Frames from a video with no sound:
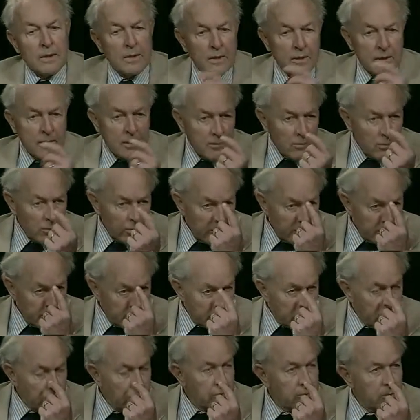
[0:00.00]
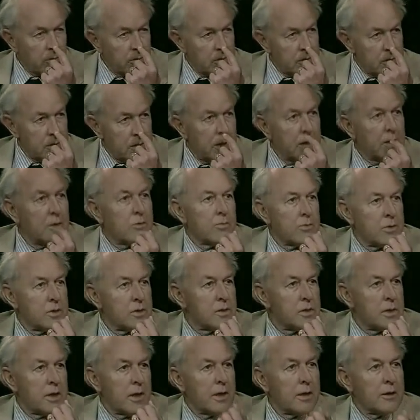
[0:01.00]
The word sutra is
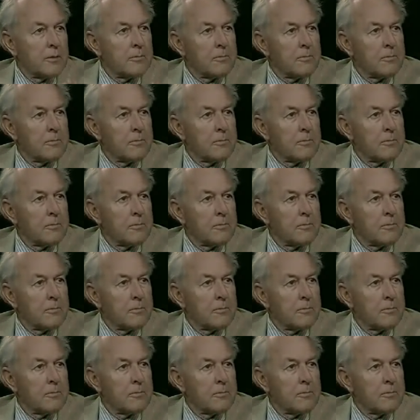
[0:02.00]
interesting.